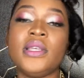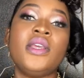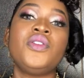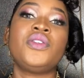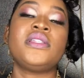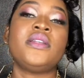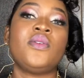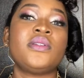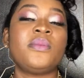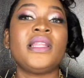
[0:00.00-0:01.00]
interesting
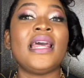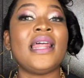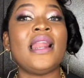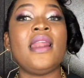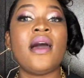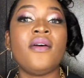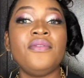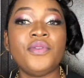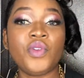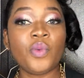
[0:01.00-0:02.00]
or something that I
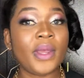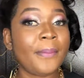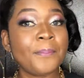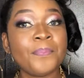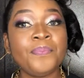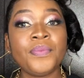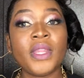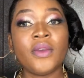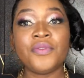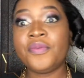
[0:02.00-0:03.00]
love doing
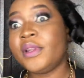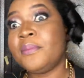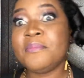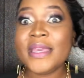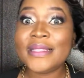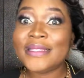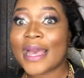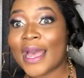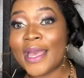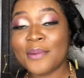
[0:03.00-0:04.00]
for the
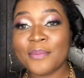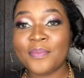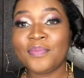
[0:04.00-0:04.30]
meantime,